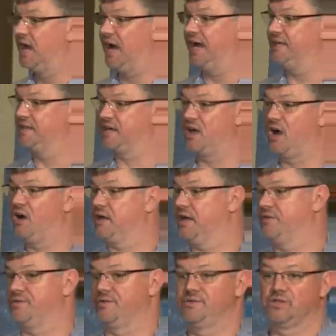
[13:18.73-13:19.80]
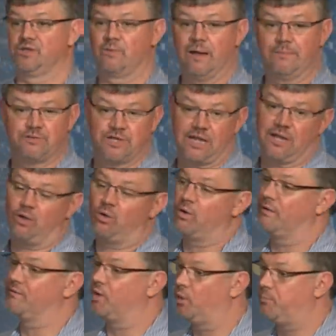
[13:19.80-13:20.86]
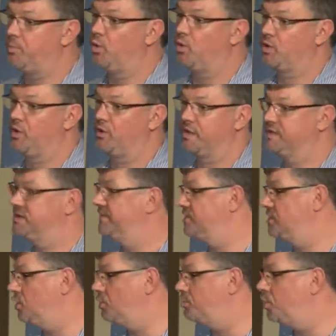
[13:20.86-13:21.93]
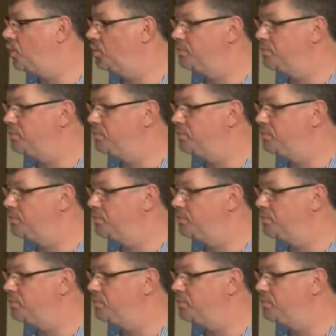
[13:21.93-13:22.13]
I either can't get through to the website or I've got poor connectivity or poor